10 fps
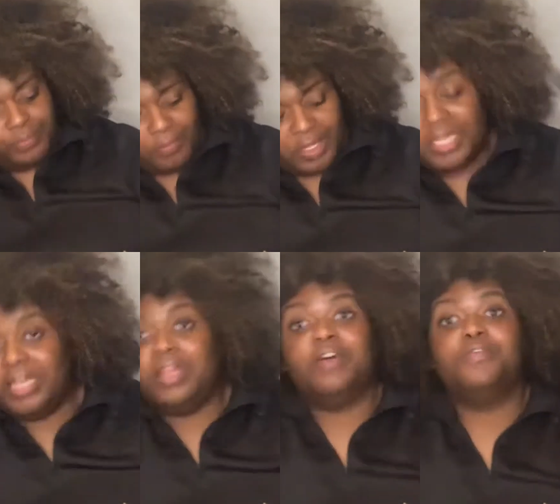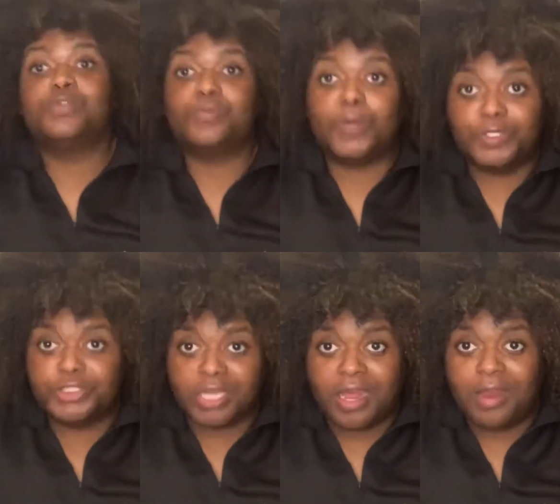The devil's
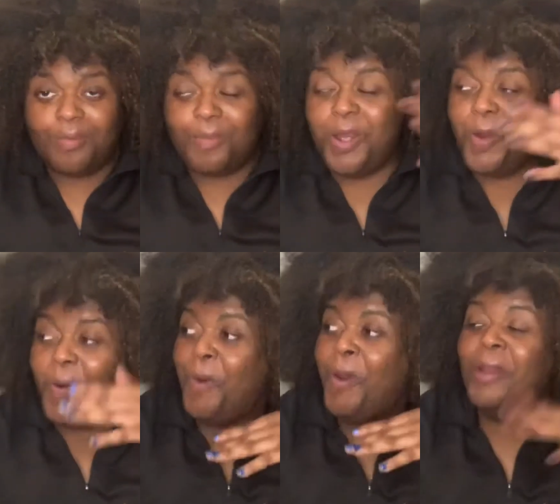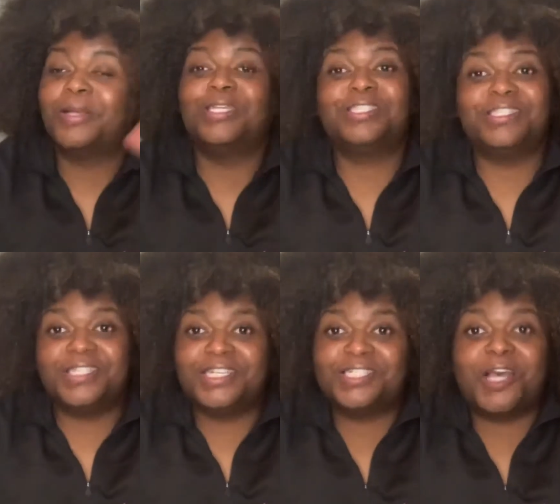workshop. Because these
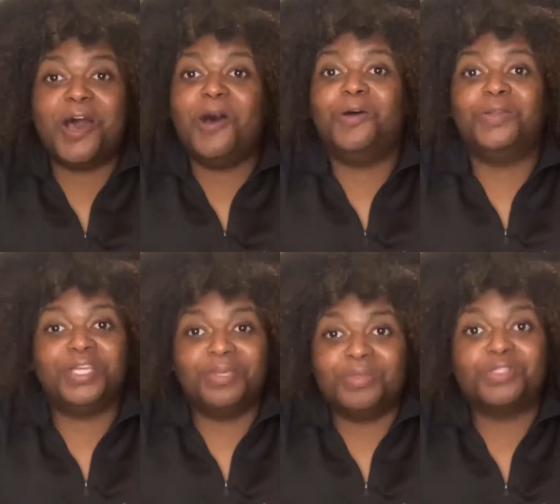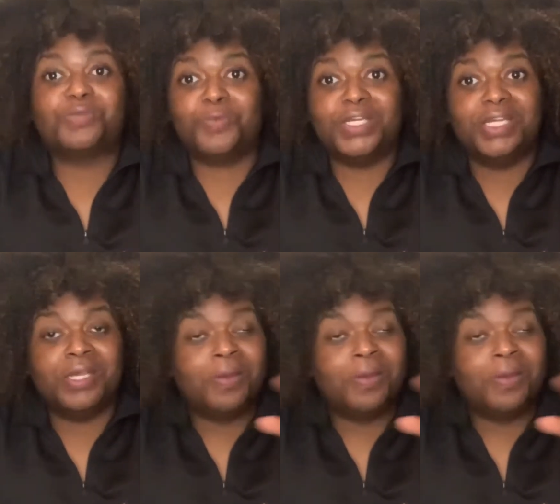niggas are all demons, really.